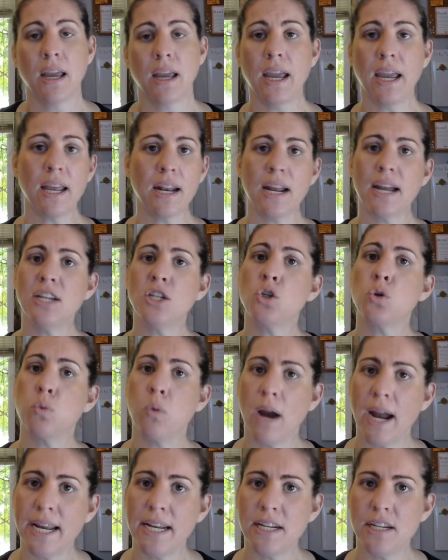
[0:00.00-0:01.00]
And I
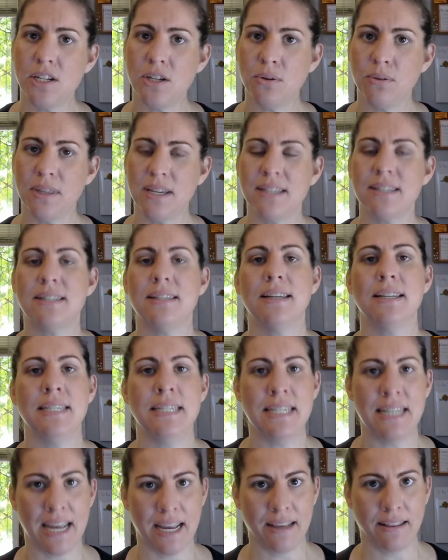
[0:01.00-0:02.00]
try to do this
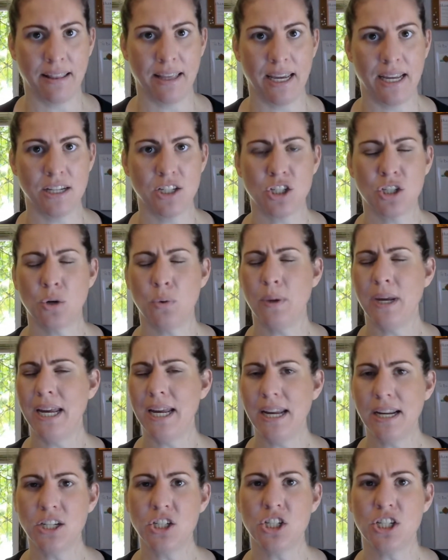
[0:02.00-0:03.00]
daily. So
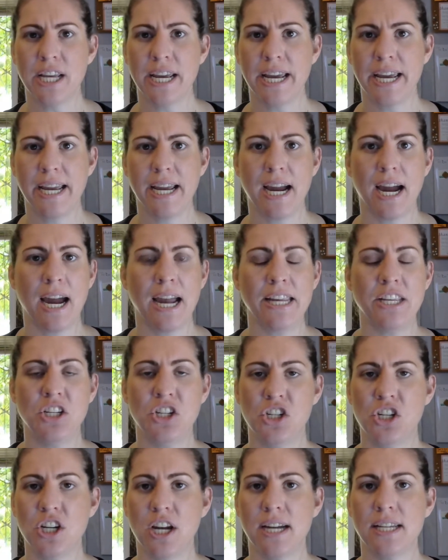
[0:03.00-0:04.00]
each day I
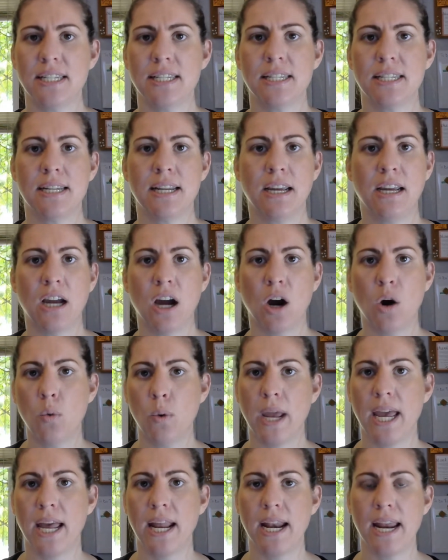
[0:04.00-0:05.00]
just go
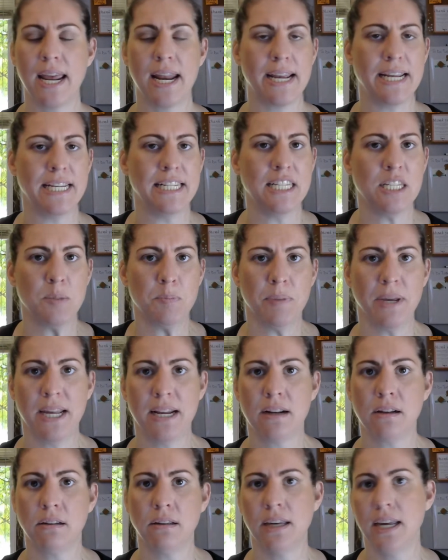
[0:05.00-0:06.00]
in and I
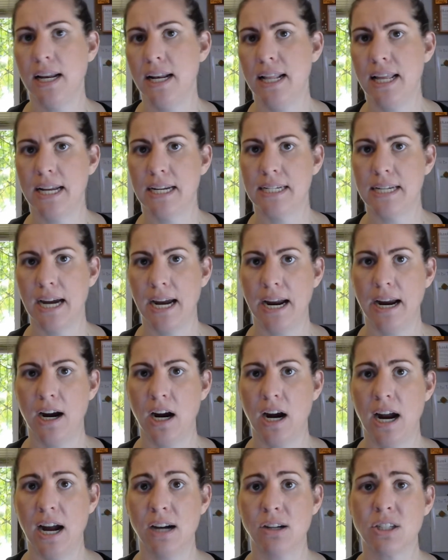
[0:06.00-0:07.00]
speed clean the entire
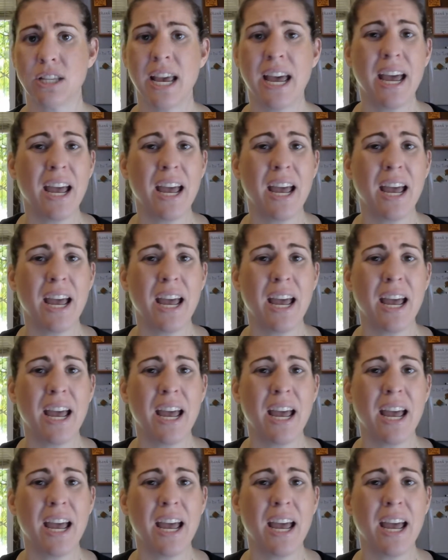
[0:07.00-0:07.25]
house.